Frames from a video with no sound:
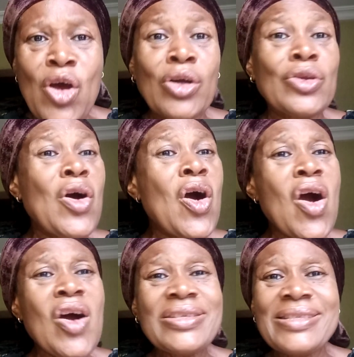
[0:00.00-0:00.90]
on
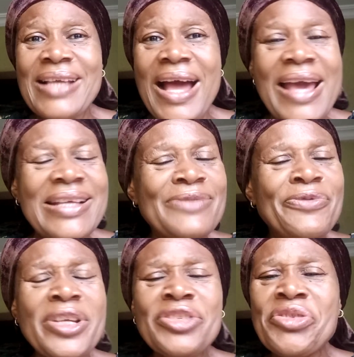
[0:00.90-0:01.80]
all sides,
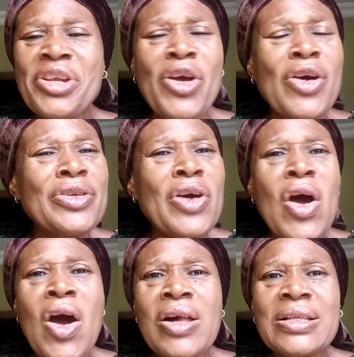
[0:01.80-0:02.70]
victory on
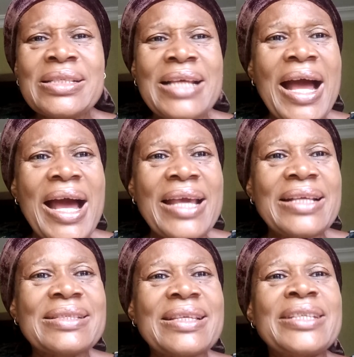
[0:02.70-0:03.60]
all
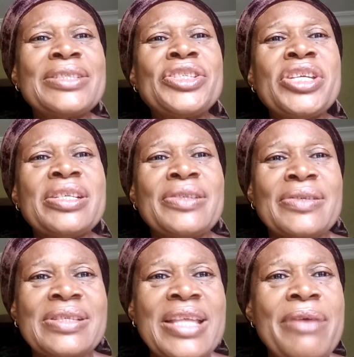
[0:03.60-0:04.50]
sides in
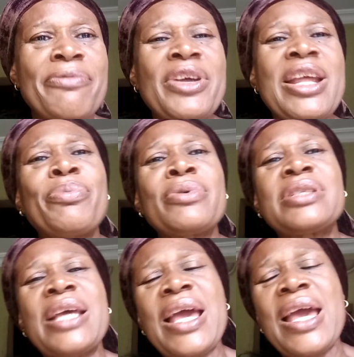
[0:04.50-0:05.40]
Jesus' name. Father,
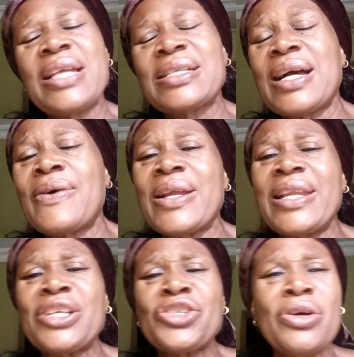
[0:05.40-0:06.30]
protect our
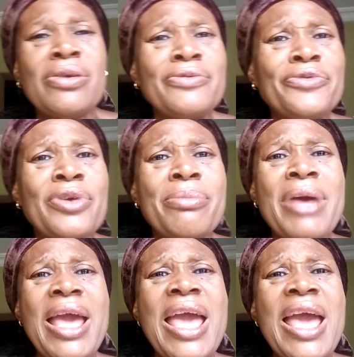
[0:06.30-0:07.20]
nation from
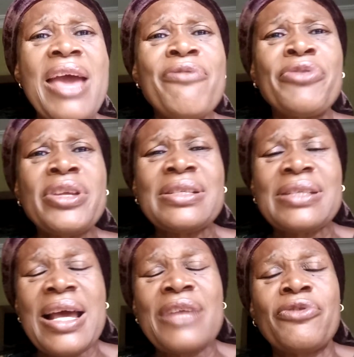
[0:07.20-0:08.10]
every
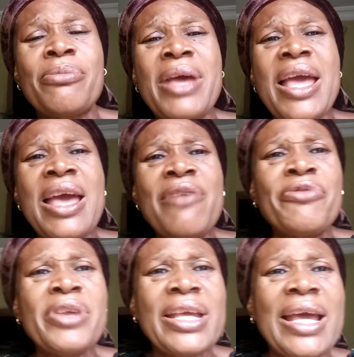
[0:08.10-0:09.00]
side, from
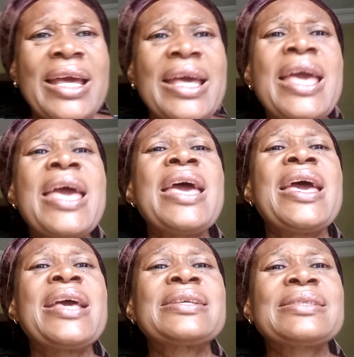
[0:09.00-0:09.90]
every
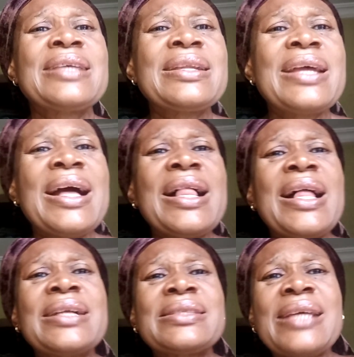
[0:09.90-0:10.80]
external
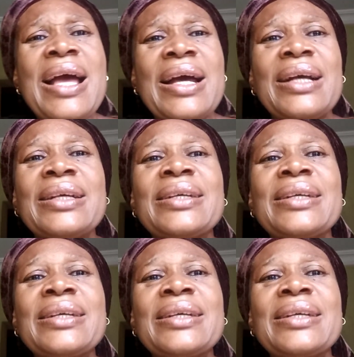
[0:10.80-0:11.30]
attack,